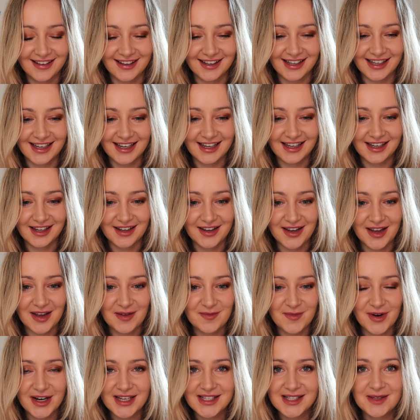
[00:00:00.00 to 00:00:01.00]
Like,
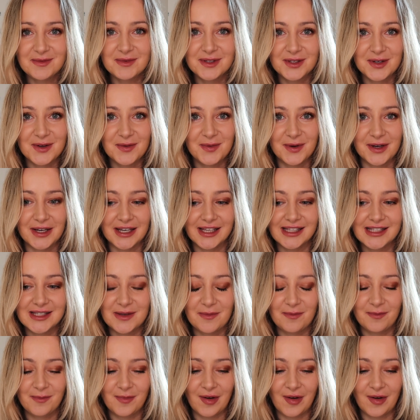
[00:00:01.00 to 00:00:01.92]
it might seem stupid,